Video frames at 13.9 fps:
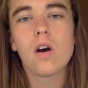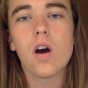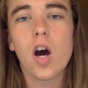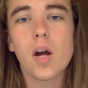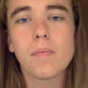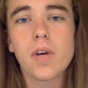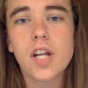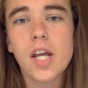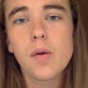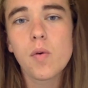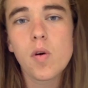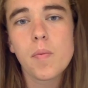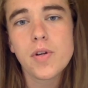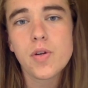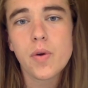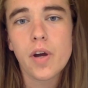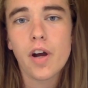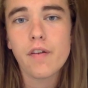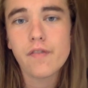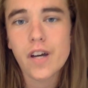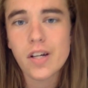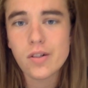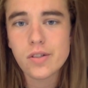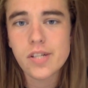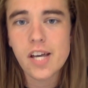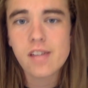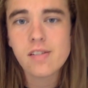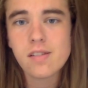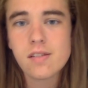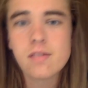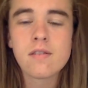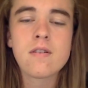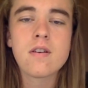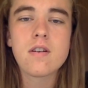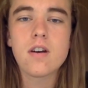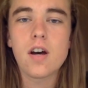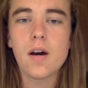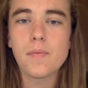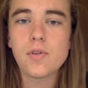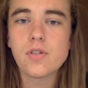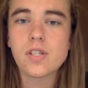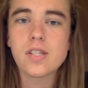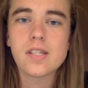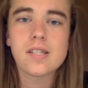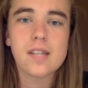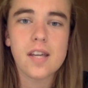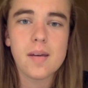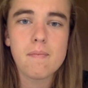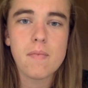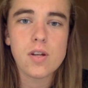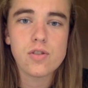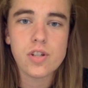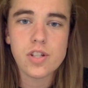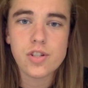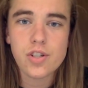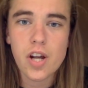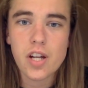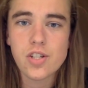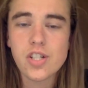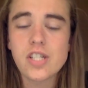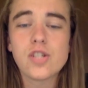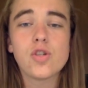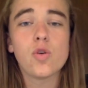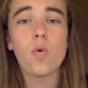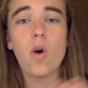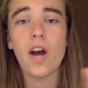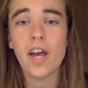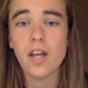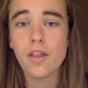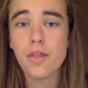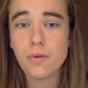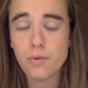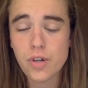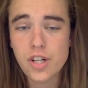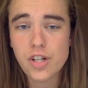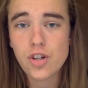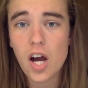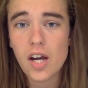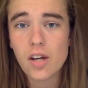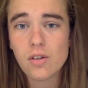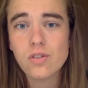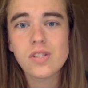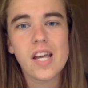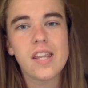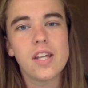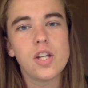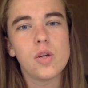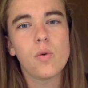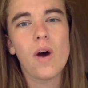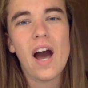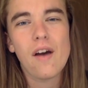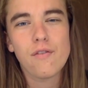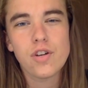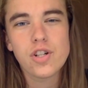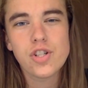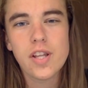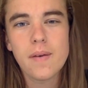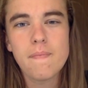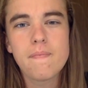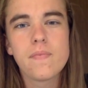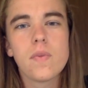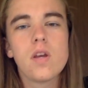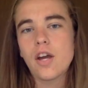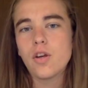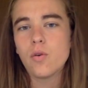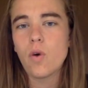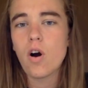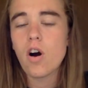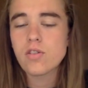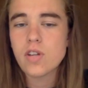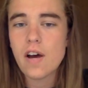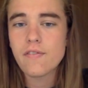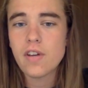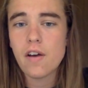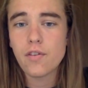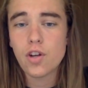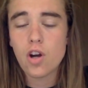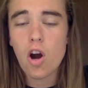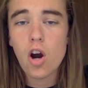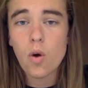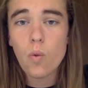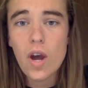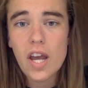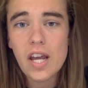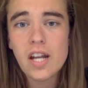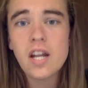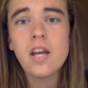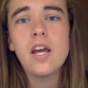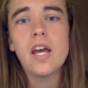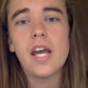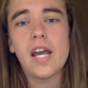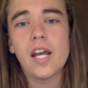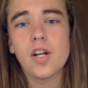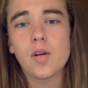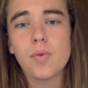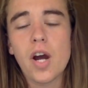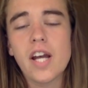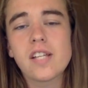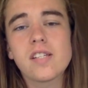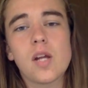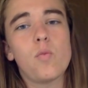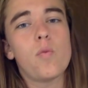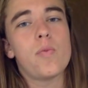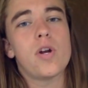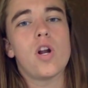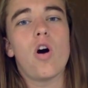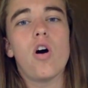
On Monday, we will be doing our final tests. Using the same measuring strategies. You will get 3 trials, and then you will average them. You will also have to have your car weighed and your price, and we'll put it